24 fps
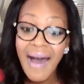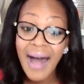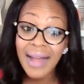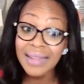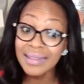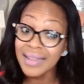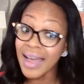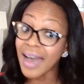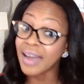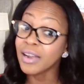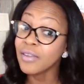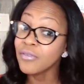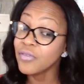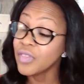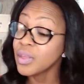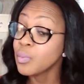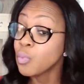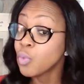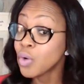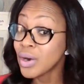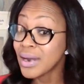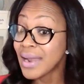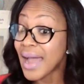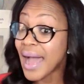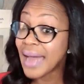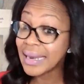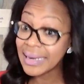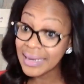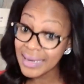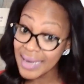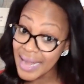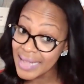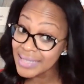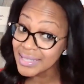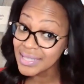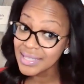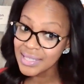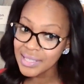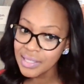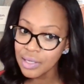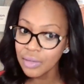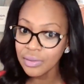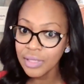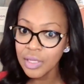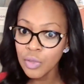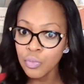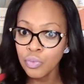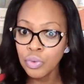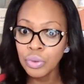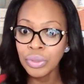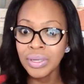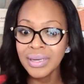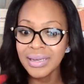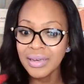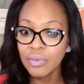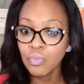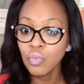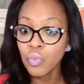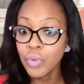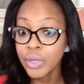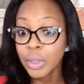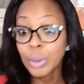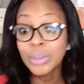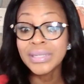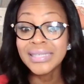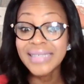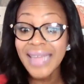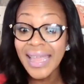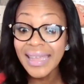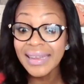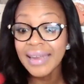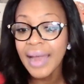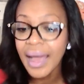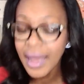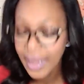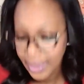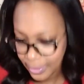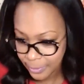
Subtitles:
a lot of them were not necessarily rooted in real data.